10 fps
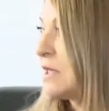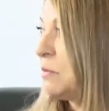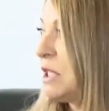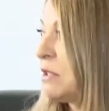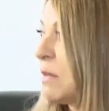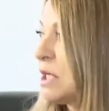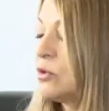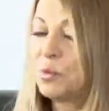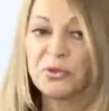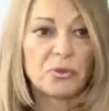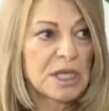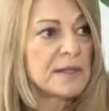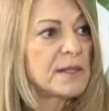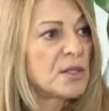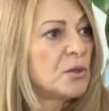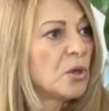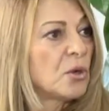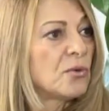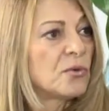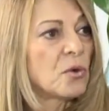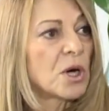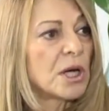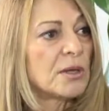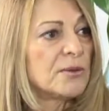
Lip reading: and meet my group of friends to go for a